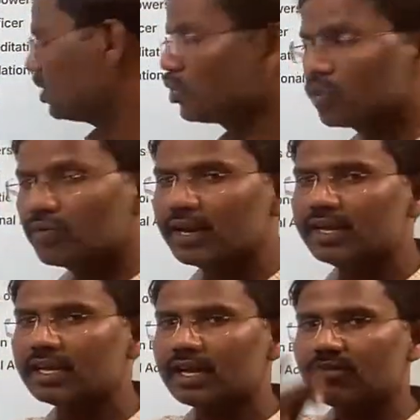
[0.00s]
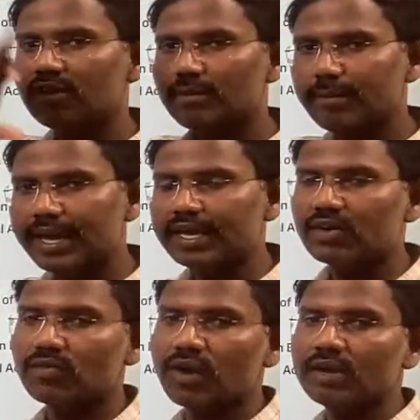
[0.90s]
Don't worry, we'll make
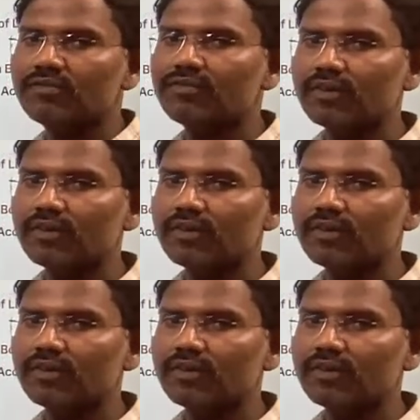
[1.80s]
one